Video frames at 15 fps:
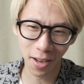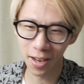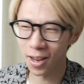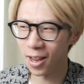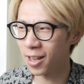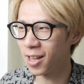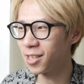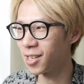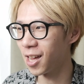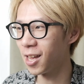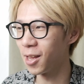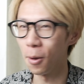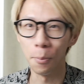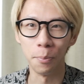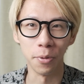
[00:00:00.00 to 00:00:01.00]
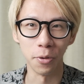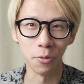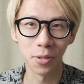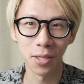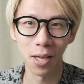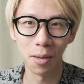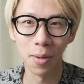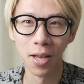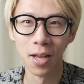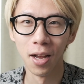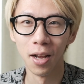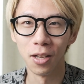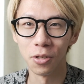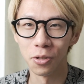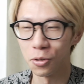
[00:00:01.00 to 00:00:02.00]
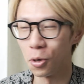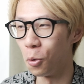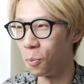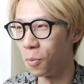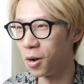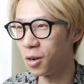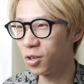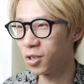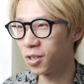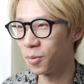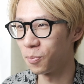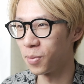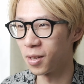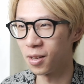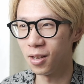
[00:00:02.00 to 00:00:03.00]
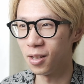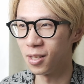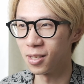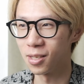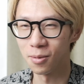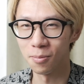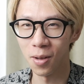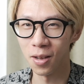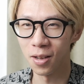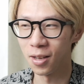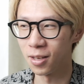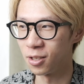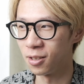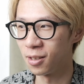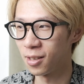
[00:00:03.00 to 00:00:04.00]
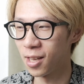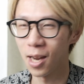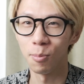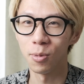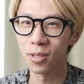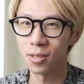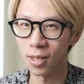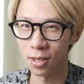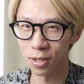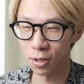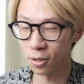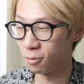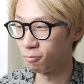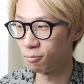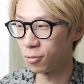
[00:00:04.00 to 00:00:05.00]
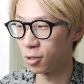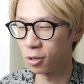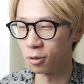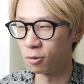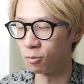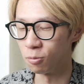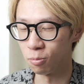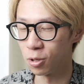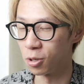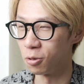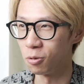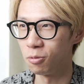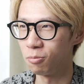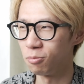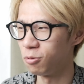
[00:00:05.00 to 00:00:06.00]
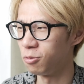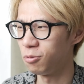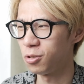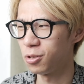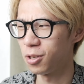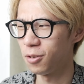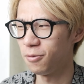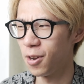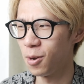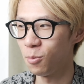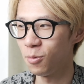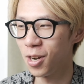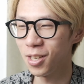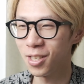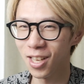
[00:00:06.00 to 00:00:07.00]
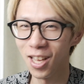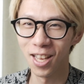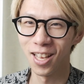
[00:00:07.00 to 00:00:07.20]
I guess I abuse them so much because my camera's like too huge, if I'm right.